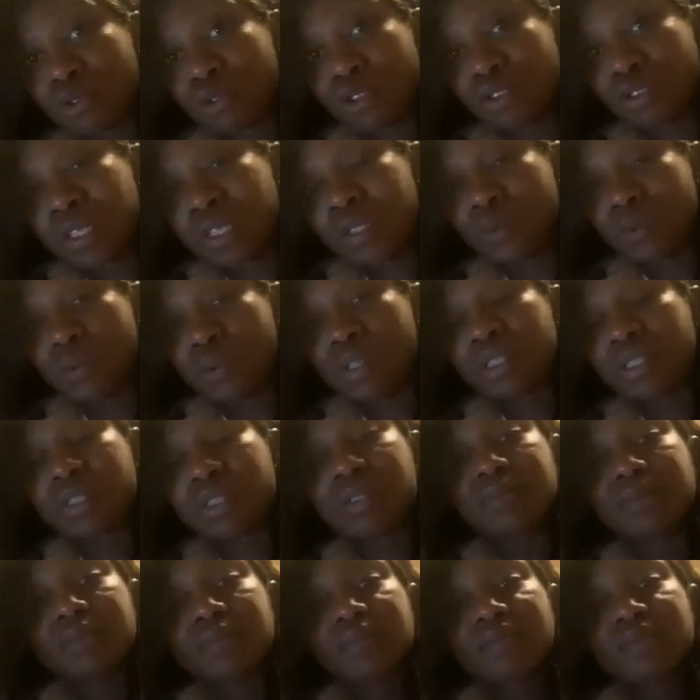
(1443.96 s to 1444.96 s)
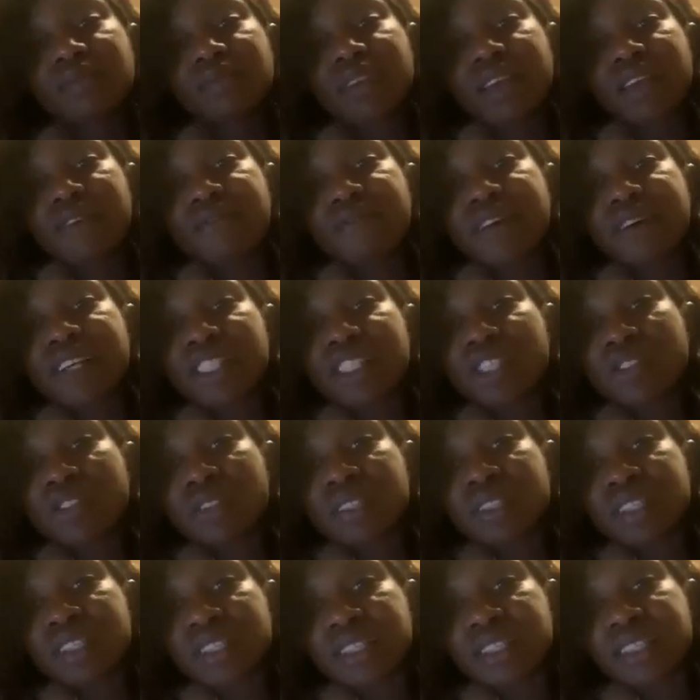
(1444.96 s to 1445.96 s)
200 words. A very
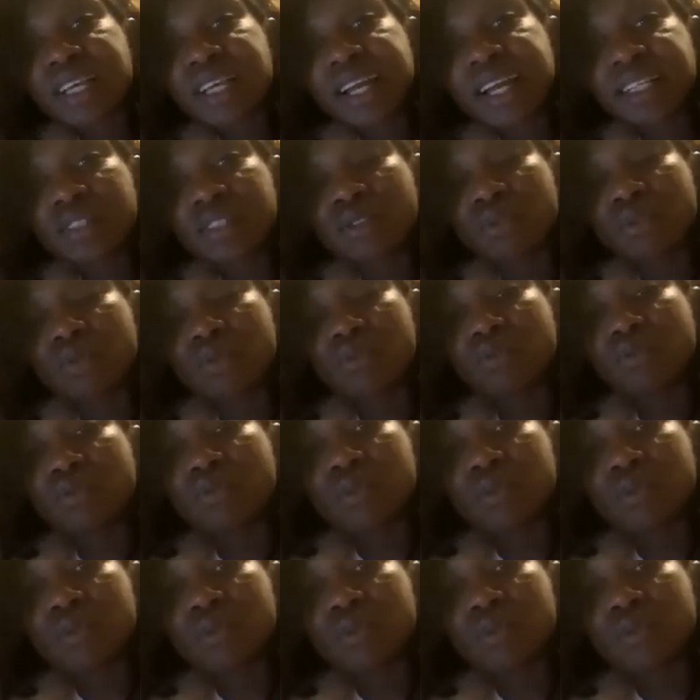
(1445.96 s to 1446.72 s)
short insight to